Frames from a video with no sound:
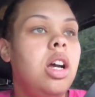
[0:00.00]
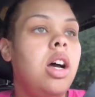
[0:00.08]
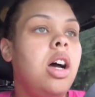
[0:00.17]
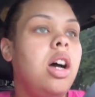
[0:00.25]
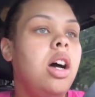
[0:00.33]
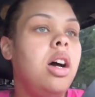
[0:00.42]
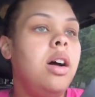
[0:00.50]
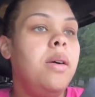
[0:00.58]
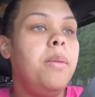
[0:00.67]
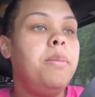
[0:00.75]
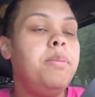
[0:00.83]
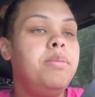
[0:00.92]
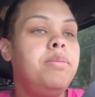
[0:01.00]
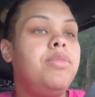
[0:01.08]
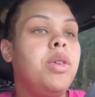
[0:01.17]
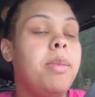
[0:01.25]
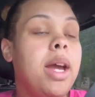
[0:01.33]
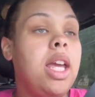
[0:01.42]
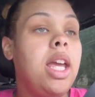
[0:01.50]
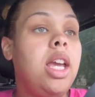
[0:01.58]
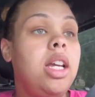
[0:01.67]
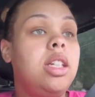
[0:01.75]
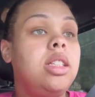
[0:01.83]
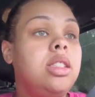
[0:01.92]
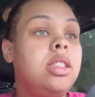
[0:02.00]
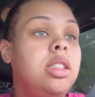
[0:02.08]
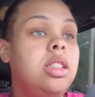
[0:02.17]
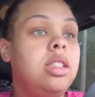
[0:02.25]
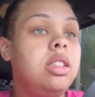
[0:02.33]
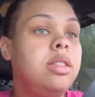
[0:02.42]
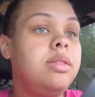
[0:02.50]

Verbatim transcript: um, for my hands.